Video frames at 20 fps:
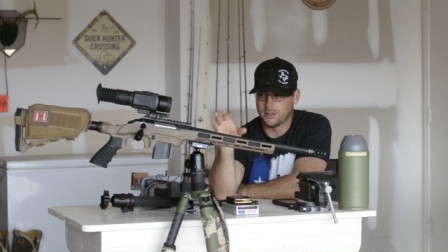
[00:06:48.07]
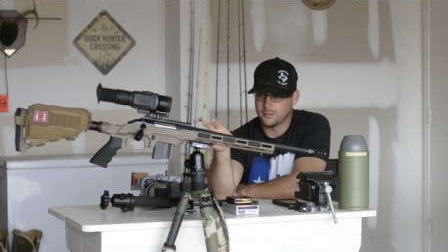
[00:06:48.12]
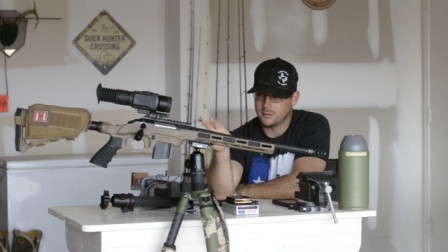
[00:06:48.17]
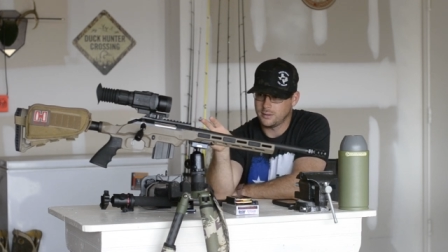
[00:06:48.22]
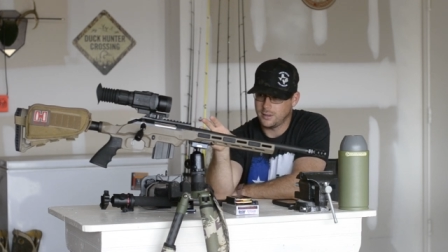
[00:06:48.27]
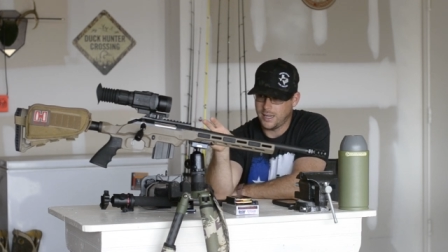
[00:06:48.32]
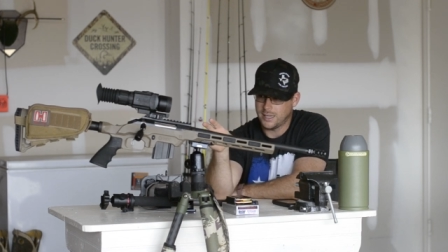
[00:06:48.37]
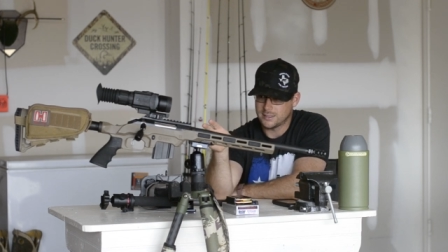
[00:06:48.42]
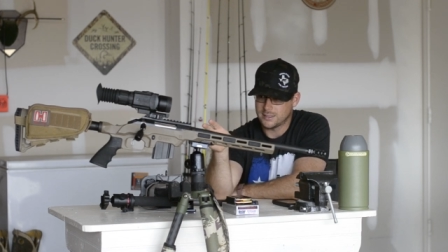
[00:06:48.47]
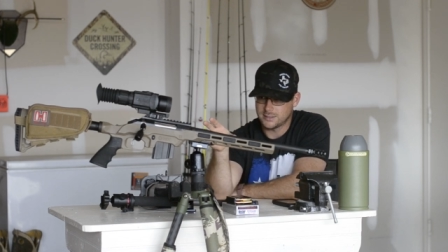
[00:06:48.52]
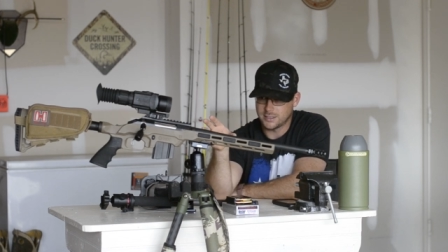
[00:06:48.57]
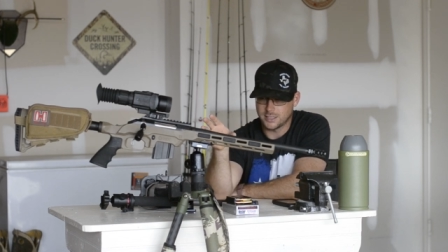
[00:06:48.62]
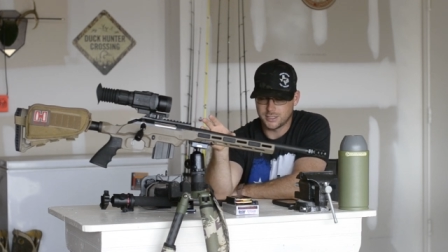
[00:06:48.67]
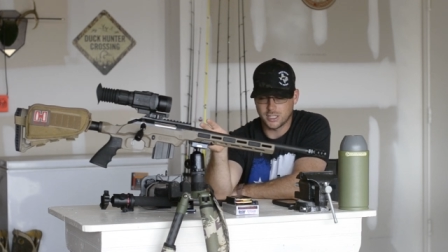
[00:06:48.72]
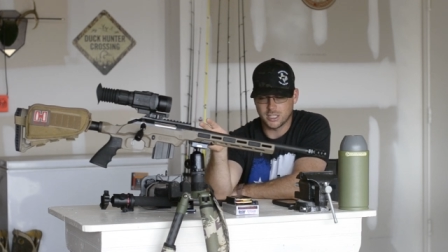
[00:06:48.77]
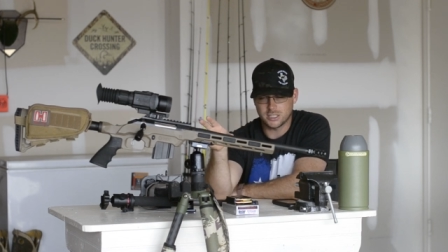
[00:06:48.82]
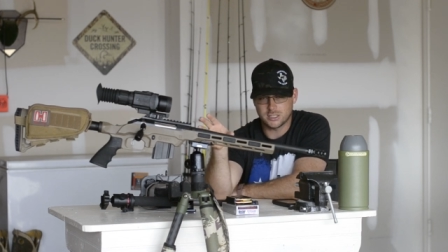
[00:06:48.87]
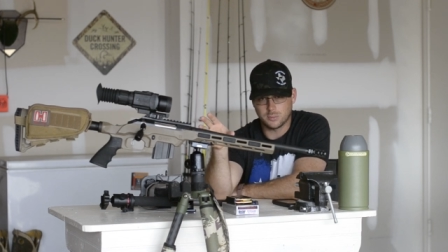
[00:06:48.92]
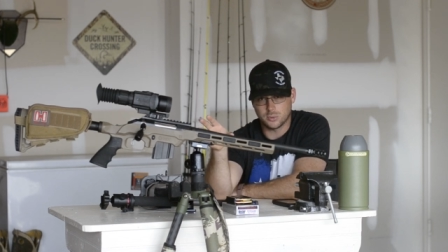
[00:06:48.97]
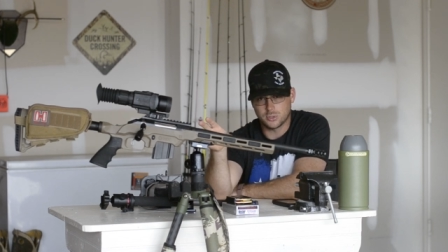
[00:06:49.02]
the gun
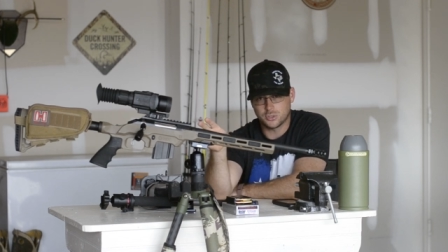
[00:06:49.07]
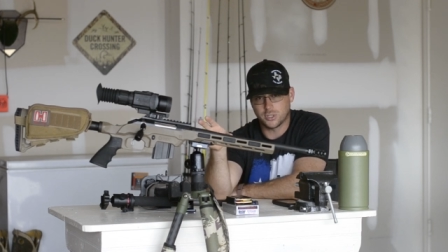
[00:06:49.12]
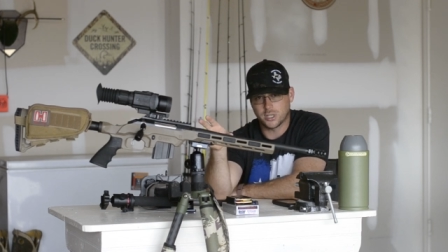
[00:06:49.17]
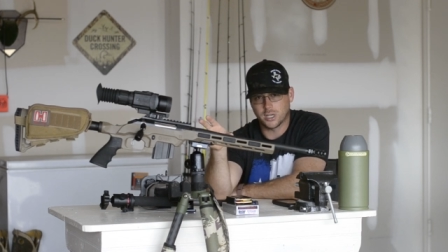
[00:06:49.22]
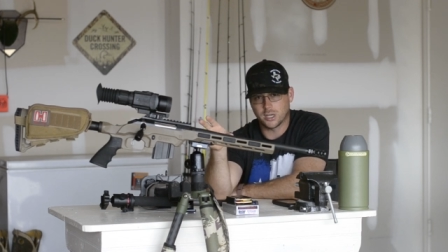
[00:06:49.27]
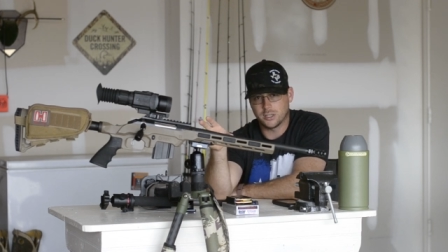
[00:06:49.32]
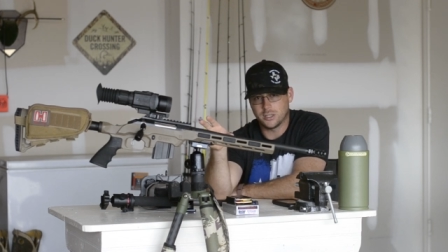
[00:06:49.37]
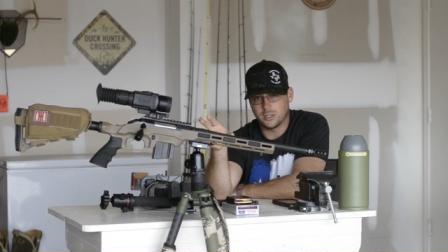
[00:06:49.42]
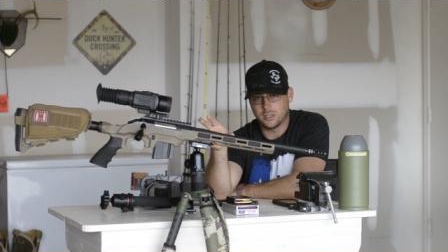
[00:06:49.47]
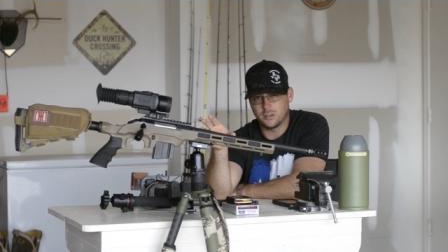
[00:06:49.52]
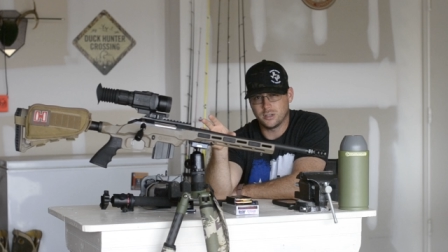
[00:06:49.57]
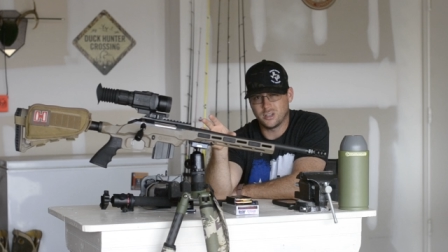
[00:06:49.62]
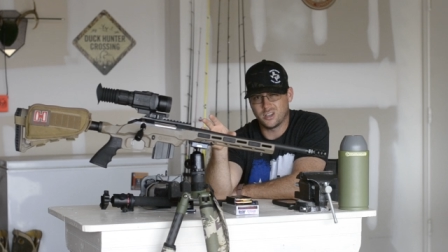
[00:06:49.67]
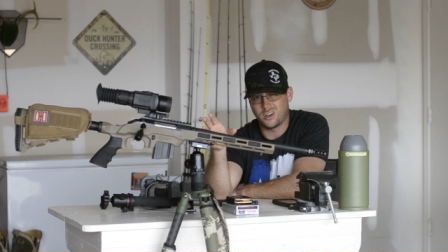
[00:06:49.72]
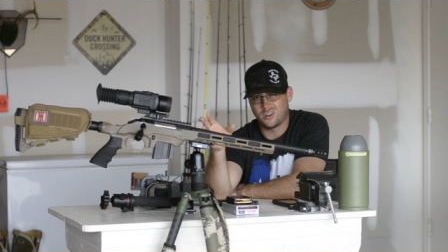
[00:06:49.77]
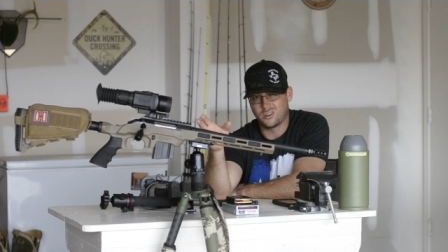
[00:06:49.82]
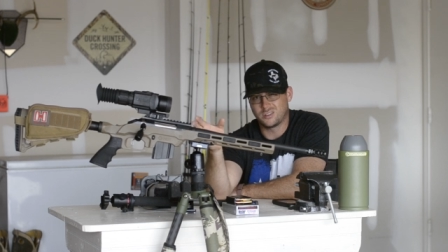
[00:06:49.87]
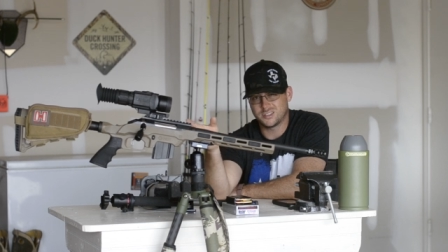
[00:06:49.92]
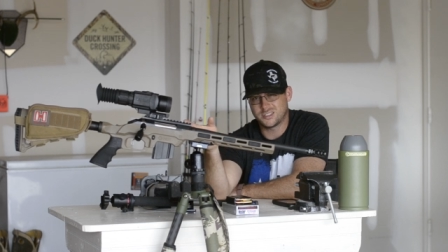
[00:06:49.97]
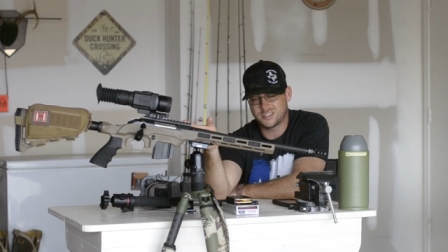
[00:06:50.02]
has the adjustable trigger.